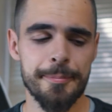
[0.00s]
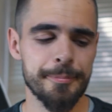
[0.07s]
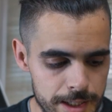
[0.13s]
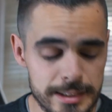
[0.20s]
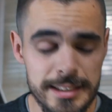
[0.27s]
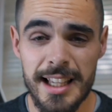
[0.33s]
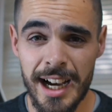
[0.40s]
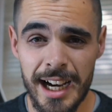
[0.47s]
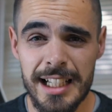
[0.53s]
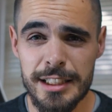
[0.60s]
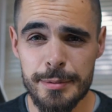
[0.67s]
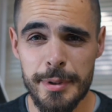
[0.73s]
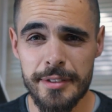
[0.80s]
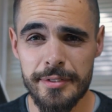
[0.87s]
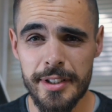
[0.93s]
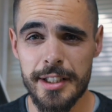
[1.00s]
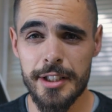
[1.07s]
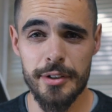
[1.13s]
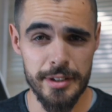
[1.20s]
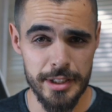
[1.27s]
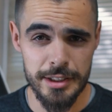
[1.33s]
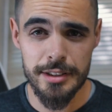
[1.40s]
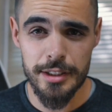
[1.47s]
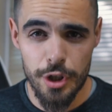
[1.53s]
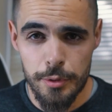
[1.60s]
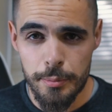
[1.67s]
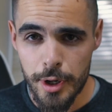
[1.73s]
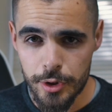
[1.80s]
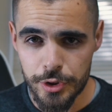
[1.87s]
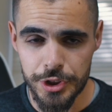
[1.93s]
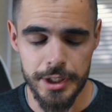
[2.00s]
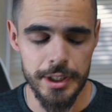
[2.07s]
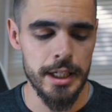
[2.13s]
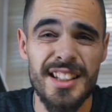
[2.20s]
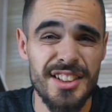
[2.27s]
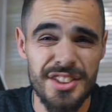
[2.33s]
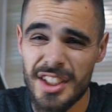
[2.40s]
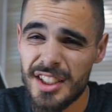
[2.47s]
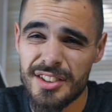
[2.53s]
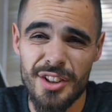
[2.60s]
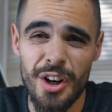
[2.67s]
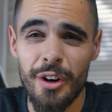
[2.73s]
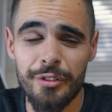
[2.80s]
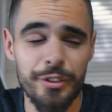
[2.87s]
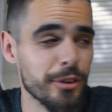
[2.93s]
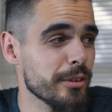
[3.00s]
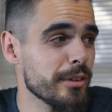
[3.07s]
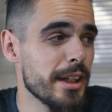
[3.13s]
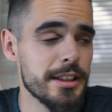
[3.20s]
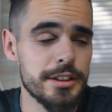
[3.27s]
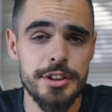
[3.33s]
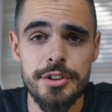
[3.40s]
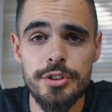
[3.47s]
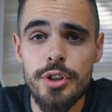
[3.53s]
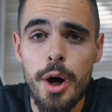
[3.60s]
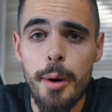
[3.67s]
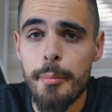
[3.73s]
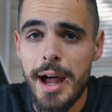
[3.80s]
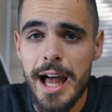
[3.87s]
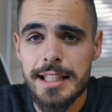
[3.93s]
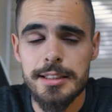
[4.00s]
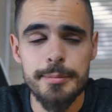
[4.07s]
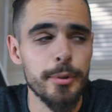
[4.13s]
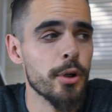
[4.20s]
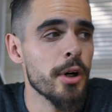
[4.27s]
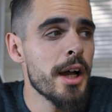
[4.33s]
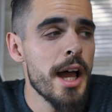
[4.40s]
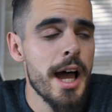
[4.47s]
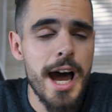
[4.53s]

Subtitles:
It's the high-speed video, the slow motion. It's just awful. It's just not passable.